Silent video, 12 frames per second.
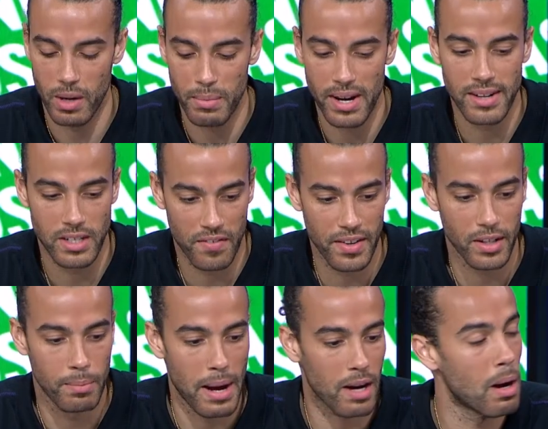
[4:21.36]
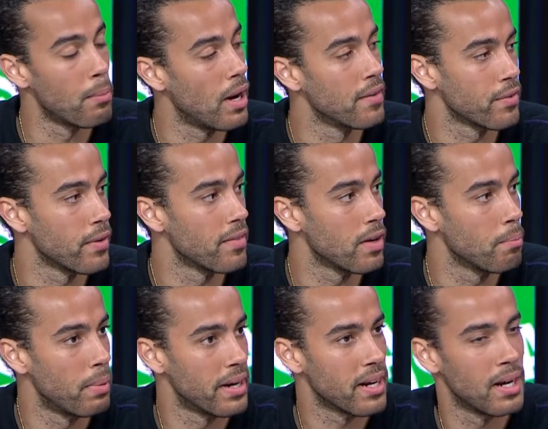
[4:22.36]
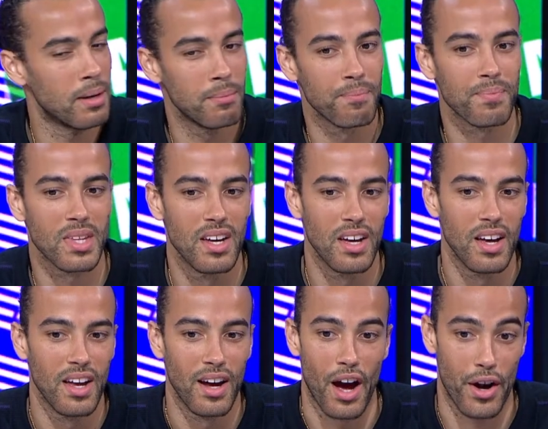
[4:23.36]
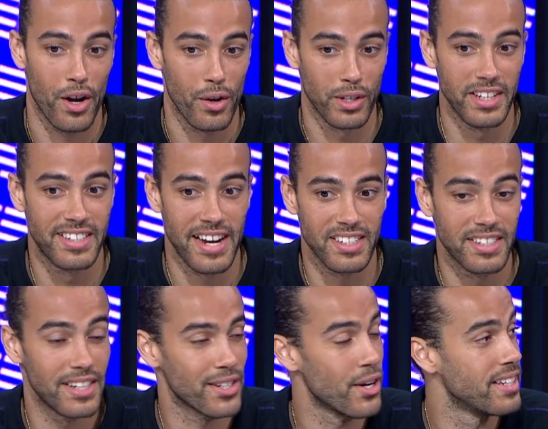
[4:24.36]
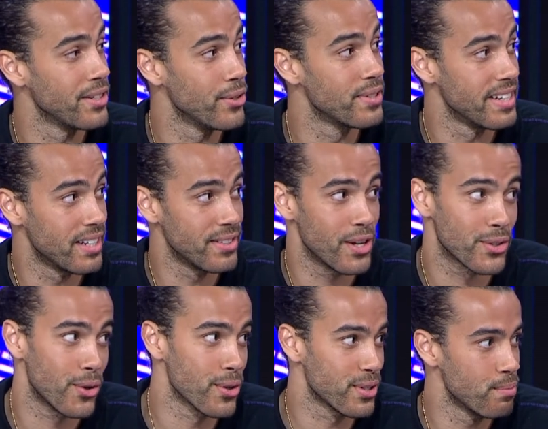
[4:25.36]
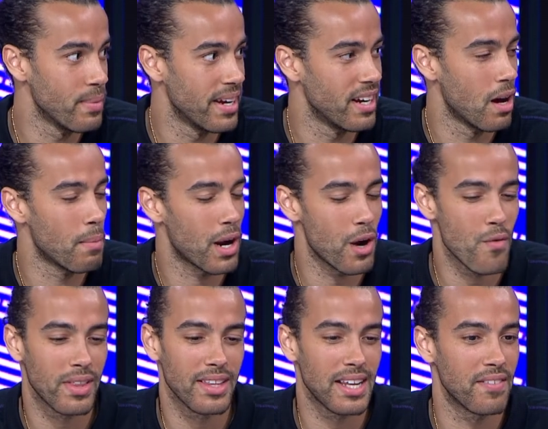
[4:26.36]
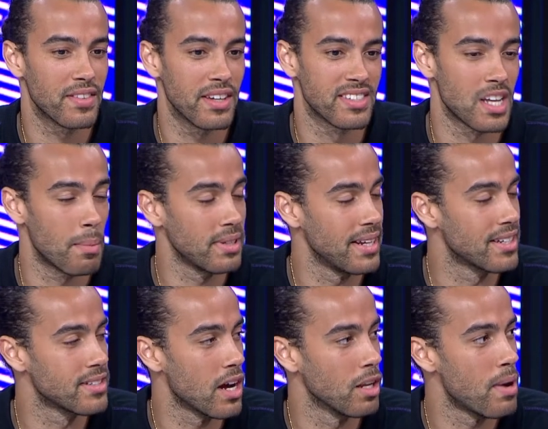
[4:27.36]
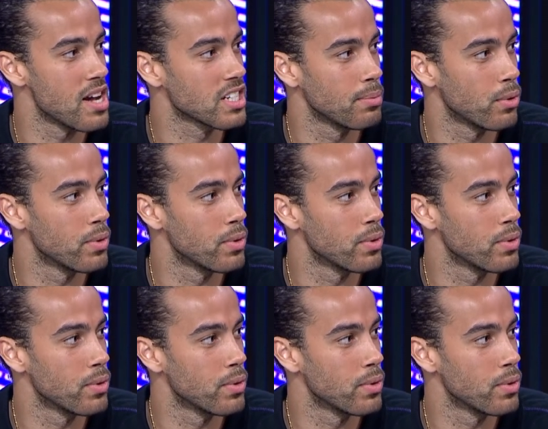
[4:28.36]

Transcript: NBA is definitely in the back of my mind forever, but I don't know, it was a chance to go see New Zealand, that was awesome. And I don't really love the Summer League style of basketball.